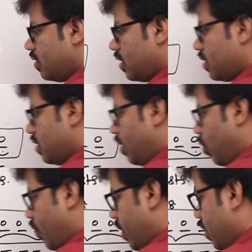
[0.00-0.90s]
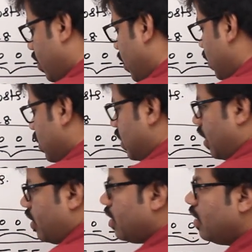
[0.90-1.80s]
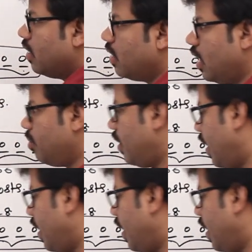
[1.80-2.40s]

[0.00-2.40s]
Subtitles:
Just remove it. This is done. Let me